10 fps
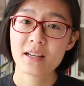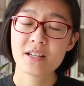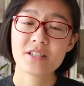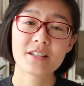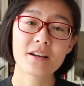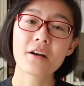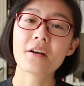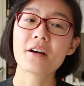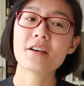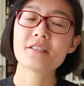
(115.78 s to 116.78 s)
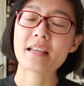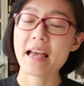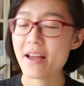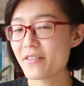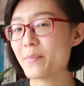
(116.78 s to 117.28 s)
She conquers
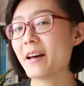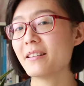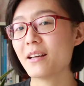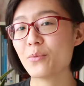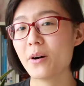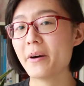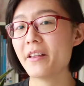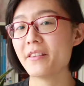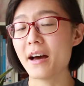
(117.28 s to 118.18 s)
every man and woman